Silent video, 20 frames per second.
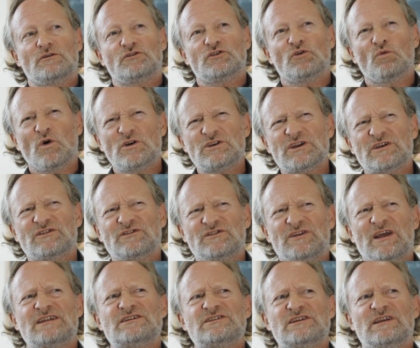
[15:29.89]
to what
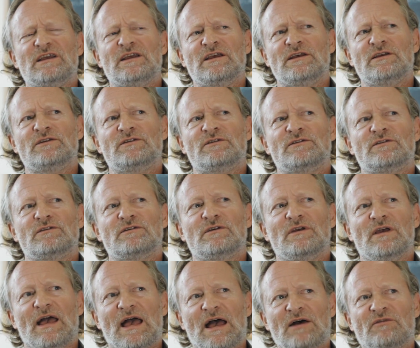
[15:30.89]
extent is
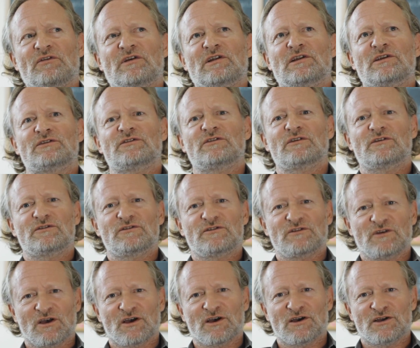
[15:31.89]
effortless
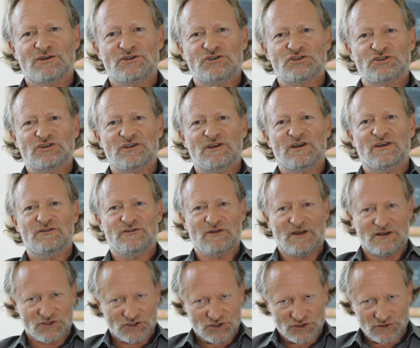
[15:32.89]
search
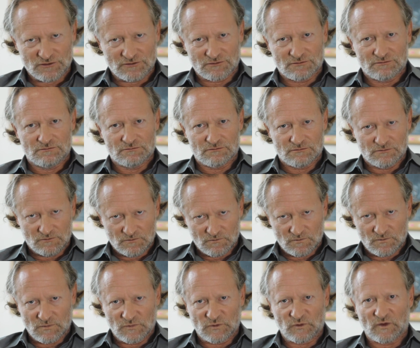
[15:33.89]
essential?
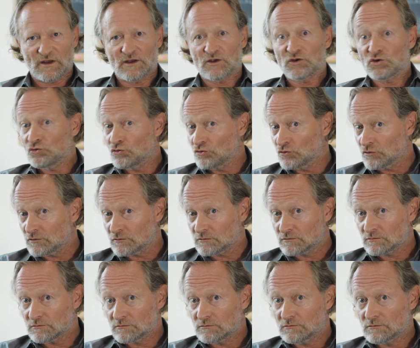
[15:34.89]
Say a Google,
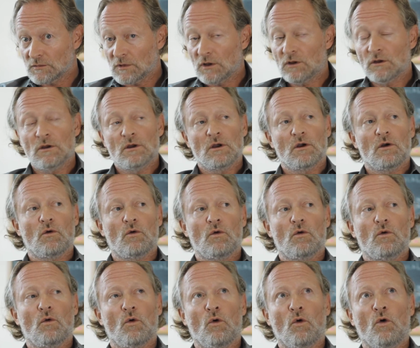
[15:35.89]

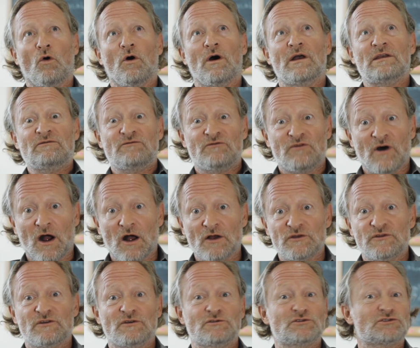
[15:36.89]
or a
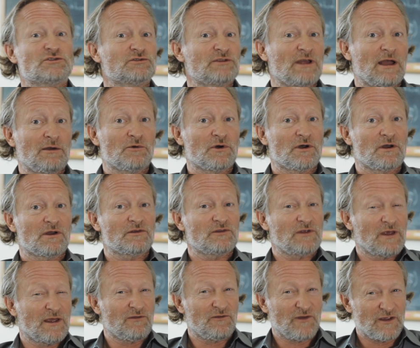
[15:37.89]
vast social network,
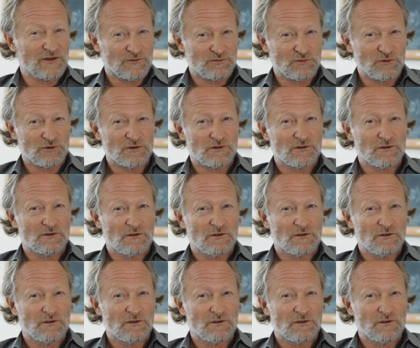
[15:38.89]
say a Facebook.